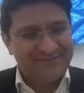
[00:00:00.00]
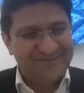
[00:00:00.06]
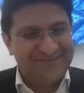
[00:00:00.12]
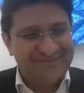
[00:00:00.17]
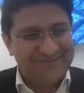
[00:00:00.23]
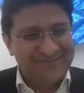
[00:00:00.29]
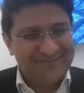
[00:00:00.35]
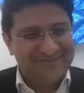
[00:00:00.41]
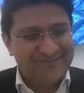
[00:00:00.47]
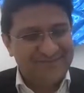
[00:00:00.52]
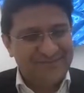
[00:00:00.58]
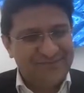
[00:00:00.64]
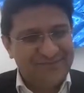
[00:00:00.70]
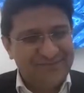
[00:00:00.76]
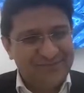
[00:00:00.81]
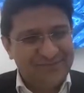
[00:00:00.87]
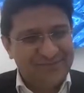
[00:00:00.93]

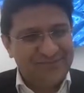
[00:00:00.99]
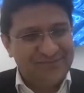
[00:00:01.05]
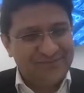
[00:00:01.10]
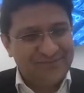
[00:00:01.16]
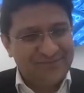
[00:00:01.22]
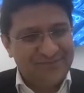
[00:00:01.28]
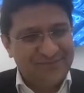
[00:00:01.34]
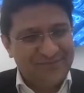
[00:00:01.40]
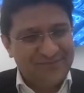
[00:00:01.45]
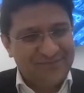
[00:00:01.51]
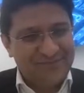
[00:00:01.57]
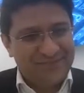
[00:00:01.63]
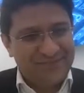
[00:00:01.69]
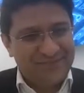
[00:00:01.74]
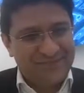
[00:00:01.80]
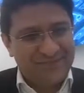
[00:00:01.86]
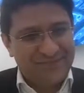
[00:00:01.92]

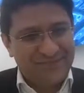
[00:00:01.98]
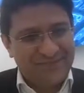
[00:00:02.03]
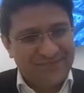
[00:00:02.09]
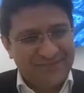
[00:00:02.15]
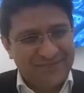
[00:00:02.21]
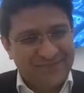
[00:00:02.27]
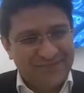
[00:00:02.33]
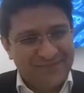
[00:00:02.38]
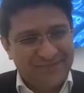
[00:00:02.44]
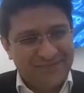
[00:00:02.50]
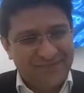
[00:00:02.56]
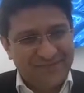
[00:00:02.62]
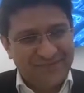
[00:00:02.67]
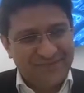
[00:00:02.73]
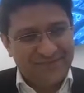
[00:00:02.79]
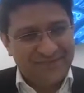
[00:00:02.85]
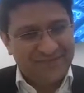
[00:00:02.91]

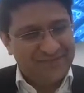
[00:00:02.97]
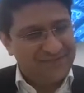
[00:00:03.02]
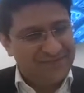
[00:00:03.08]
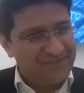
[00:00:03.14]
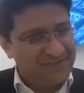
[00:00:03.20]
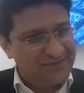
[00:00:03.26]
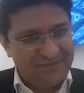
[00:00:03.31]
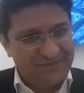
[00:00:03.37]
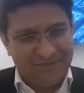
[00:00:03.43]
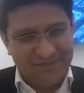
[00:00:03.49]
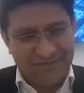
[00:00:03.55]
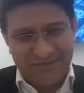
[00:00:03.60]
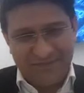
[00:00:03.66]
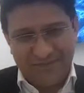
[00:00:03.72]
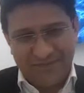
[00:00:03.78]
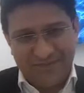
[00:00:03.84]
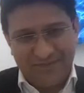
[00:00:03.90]

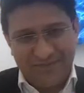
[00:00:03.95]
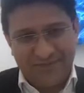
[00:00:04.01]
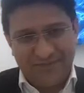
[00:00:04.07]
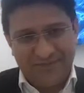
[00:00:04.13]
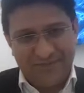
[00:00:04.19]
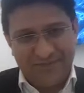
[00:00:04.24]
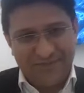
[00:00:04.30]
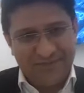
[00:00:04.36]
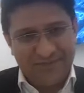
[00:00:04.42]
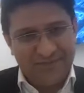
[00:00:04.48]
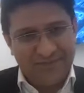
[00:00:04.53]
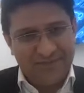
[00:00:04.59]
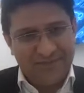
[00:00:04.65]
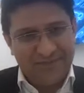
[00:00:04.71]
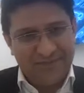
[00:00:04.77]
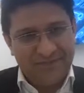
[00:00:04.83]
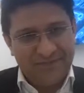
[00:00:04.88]

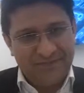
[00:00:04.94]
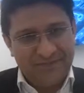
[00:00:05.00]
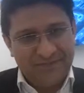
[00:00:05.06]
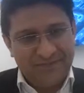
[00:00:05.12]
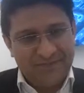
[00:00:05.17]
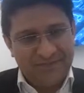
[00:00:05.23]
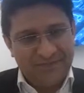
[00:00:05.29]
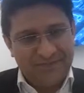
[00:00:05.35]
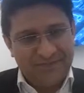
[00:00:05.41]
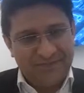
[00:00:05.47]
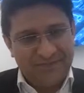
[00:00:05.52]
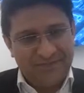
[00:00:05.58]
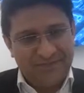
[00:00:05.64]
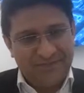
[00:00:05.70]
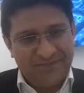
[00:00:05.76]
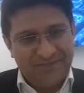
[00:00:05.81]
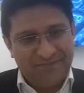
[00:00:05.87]

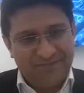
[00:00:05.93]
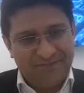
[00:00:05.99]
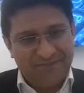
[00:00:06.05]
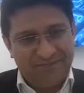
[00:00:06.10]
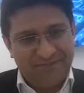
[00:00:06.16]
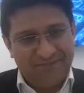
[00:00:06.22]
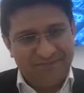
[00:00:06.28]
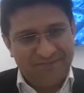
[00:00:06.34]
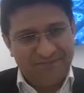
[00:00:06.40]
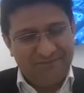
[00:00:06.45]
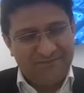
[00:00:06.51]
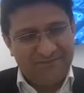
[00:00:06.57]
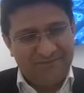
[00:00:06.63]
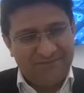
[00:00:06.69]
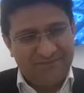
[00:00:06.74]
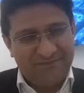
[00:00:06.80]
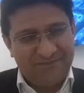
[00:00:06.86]

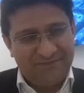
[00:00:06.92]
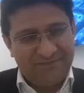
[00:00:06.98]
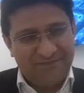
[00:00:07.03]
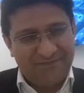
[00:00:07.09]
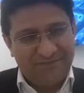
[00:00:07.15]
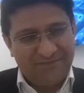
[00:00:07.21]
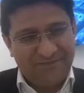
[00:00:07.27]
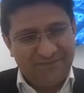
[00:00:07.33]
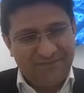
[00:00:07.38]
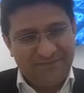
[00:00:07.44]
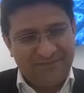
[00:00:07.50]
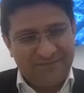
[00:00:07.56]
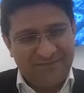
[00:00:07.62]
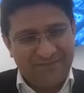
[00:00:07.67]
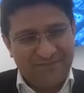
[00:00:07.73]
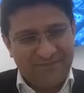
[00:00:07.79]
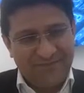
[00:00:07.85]

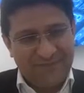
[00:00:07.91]
[no speech]